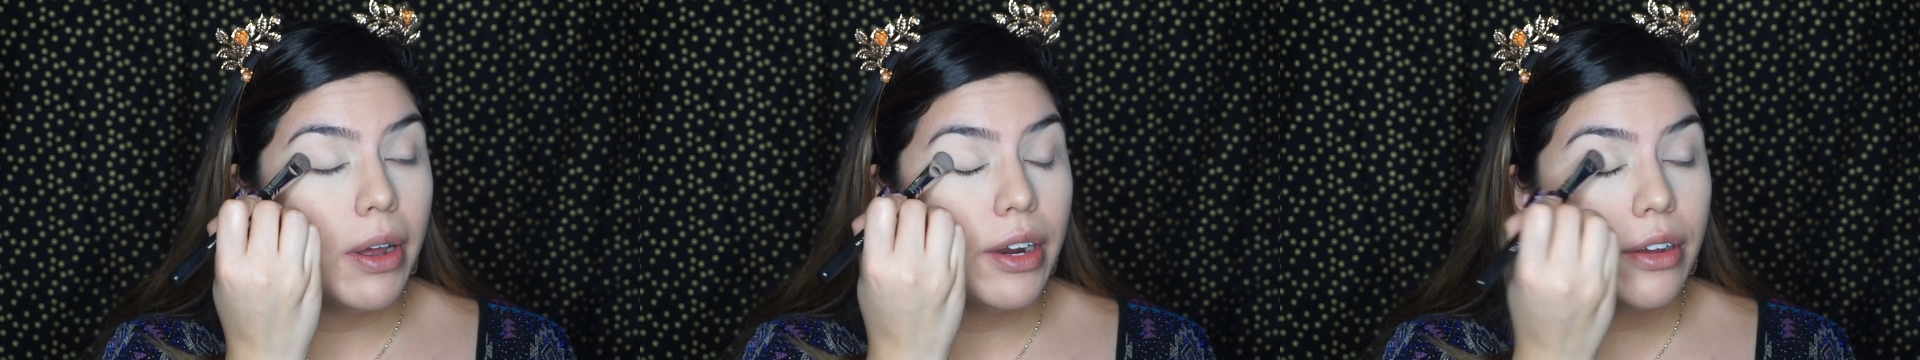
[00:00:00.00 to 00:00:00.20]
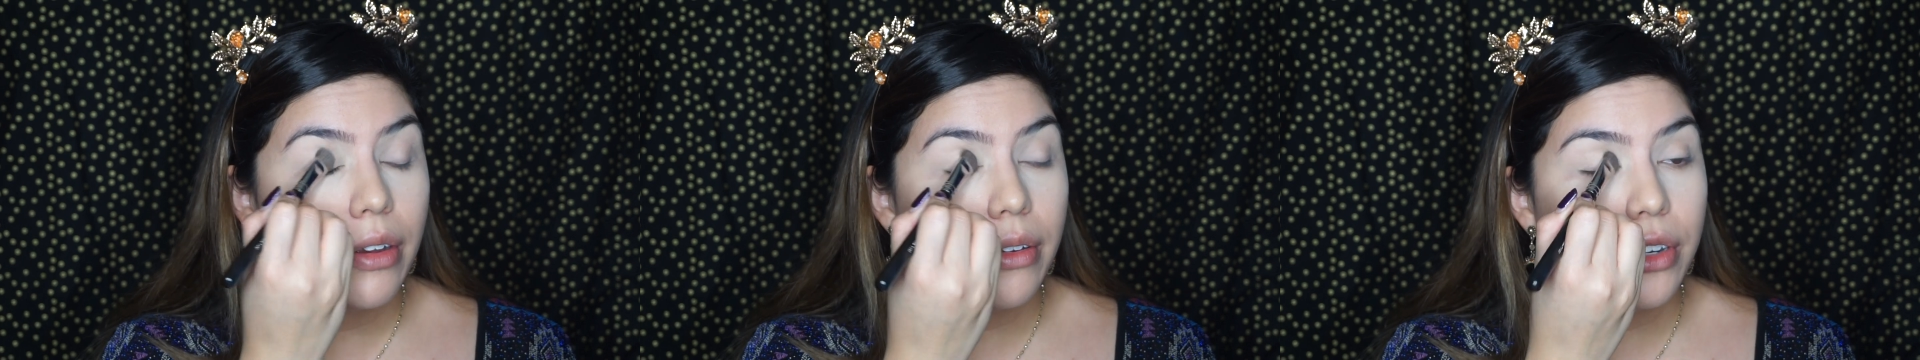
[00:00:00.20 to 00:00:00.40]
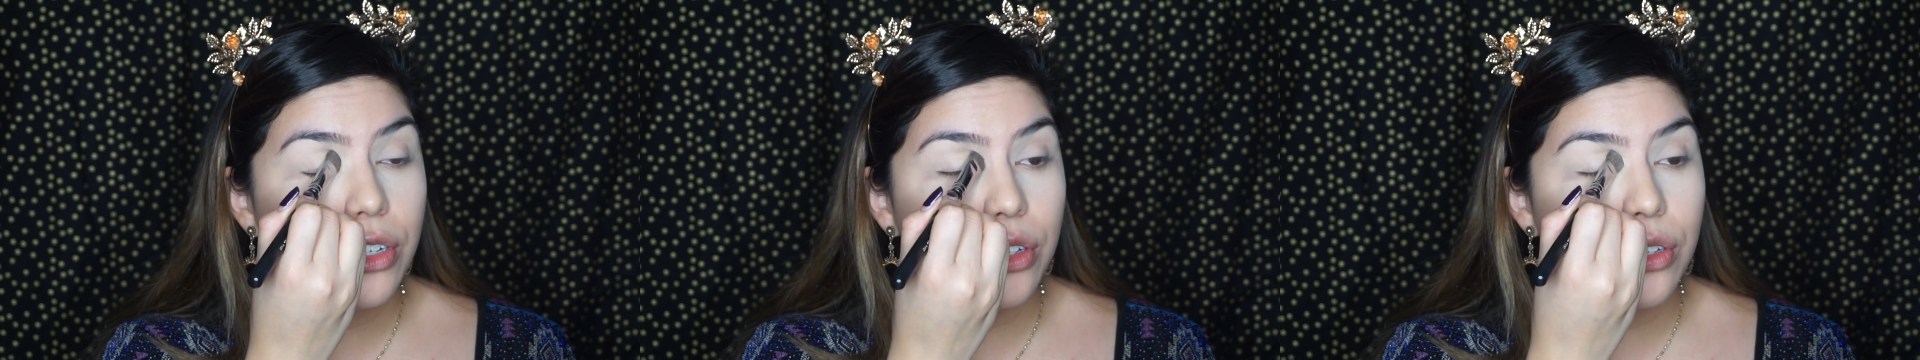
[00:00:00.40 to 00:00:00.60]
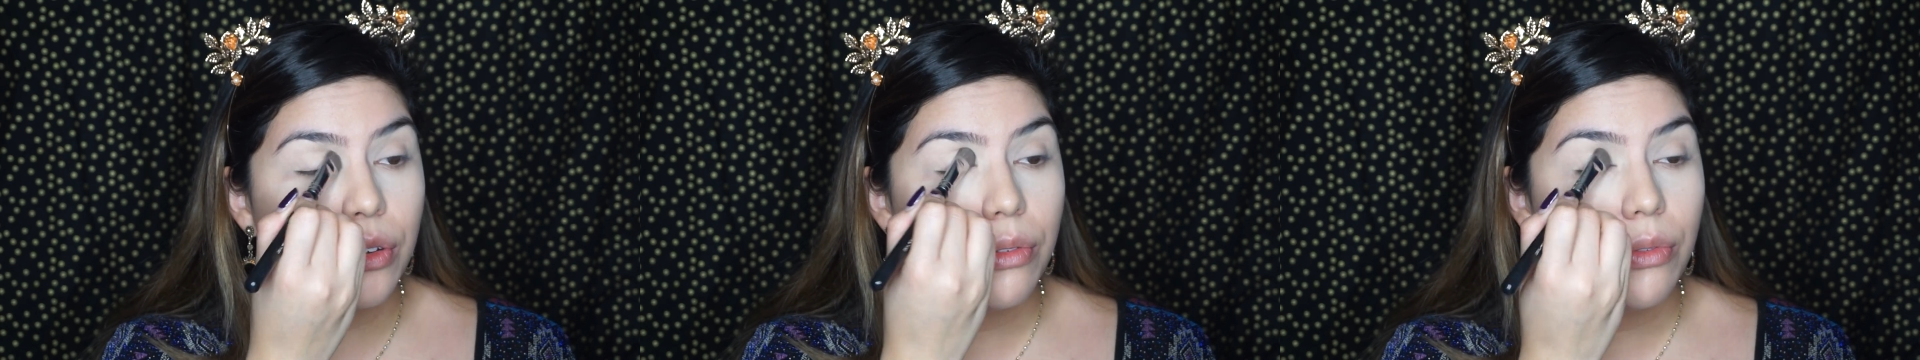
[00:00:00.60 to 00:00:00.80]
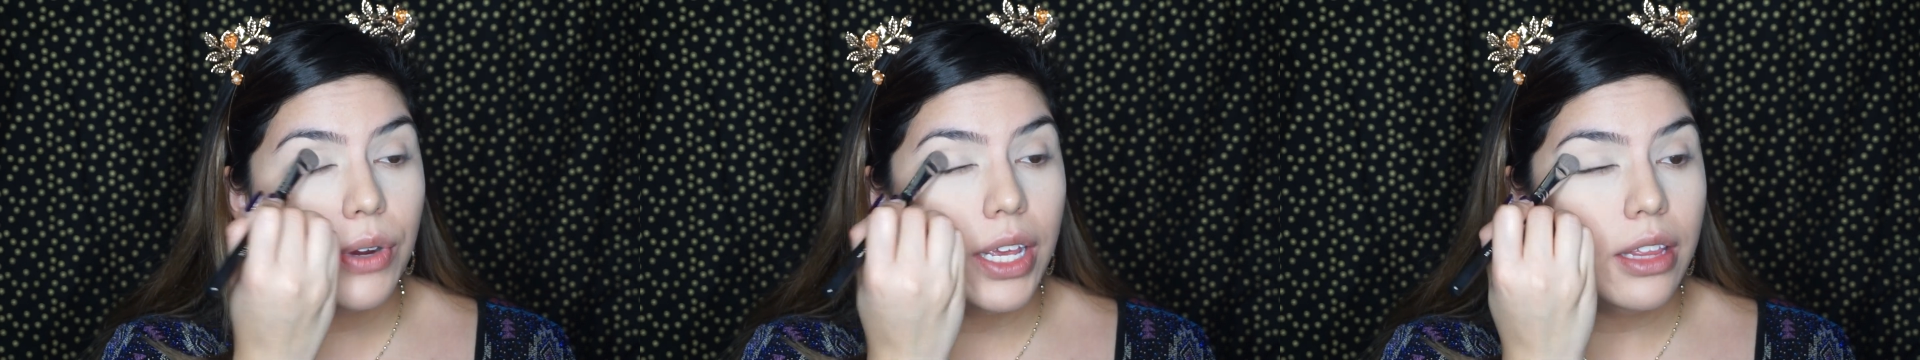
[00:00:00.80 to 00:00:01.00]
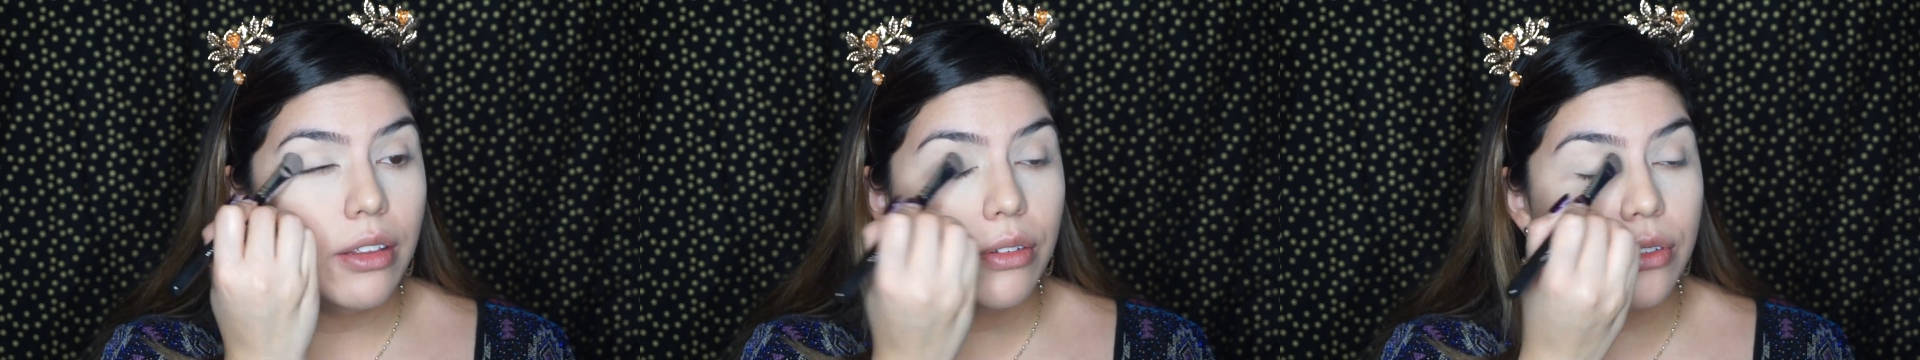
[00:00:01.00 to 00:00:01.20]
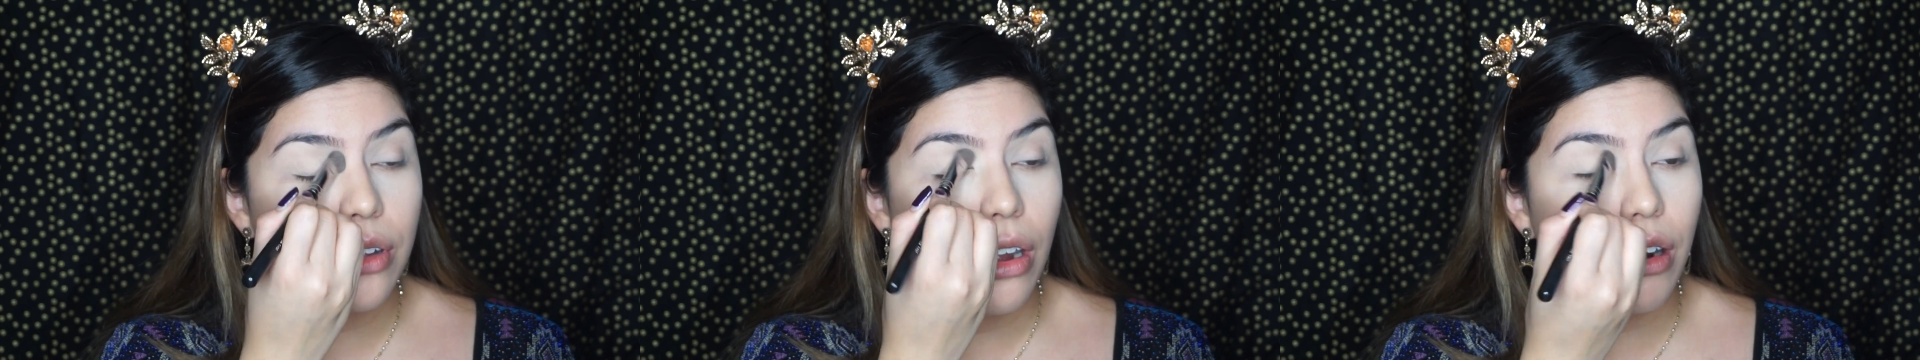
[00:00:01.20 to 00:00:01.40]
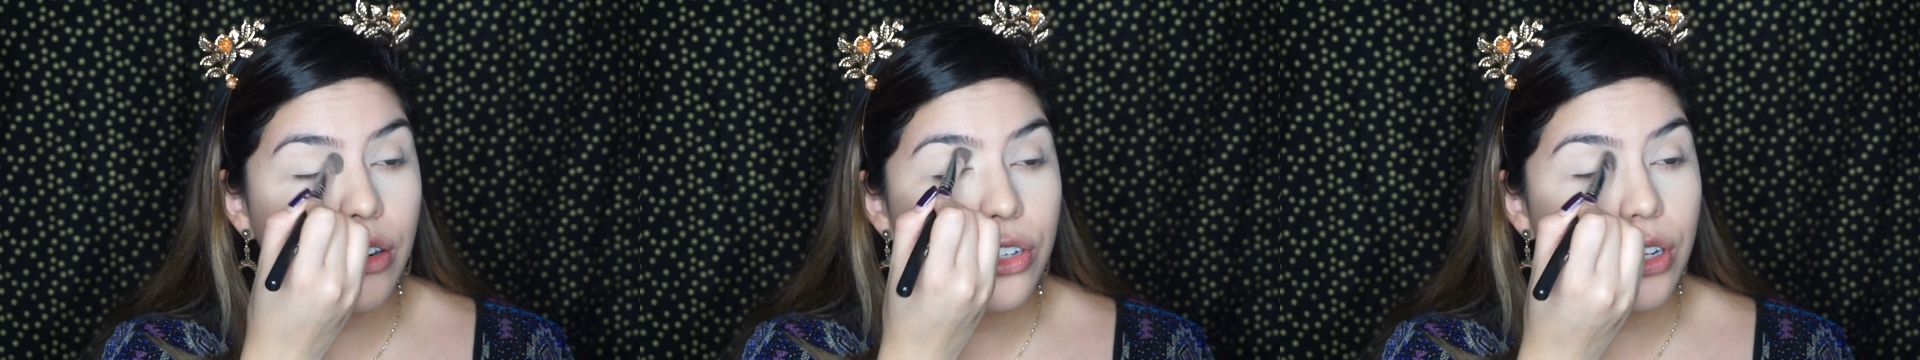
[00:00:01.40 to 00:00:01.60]
want to just create those
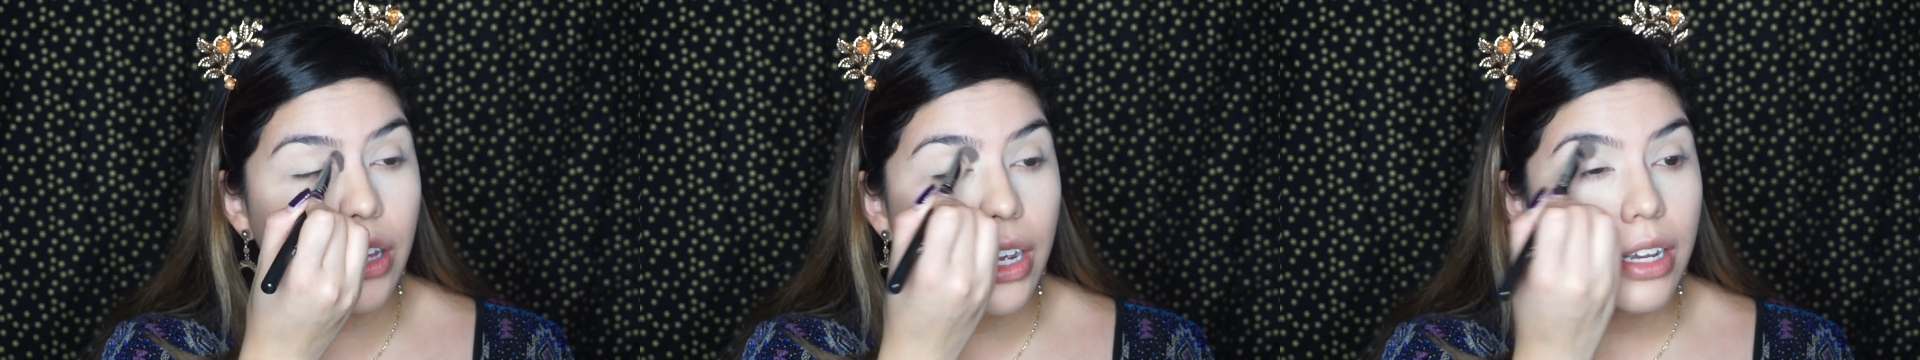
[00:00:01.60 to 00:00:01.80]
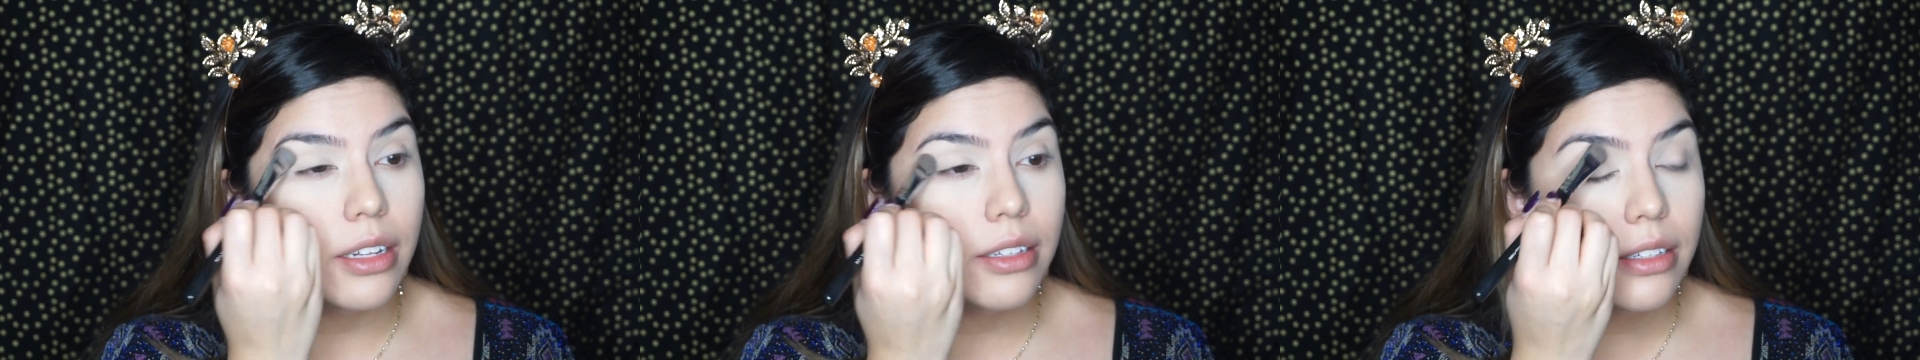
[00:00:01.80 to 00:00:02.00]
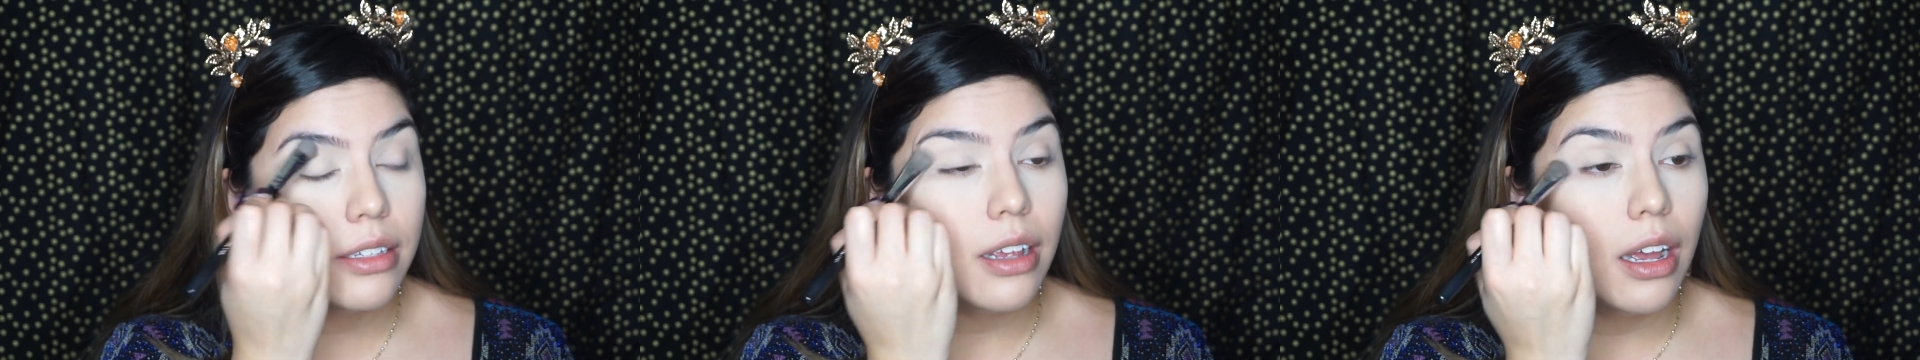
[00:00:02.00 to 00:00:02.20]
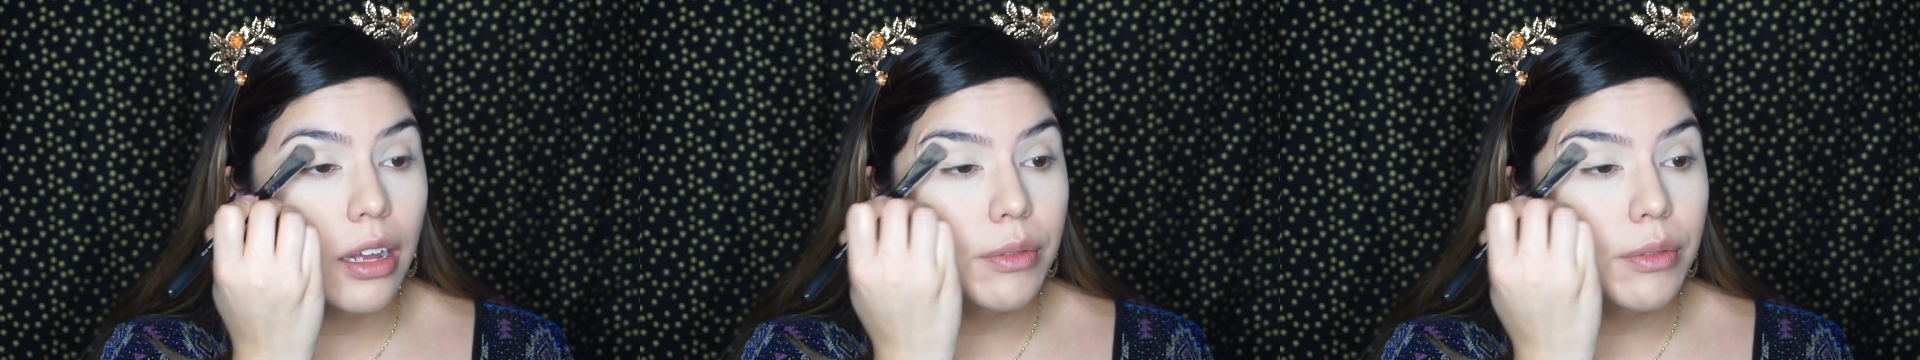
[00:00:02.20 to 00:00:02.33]
harsh lines.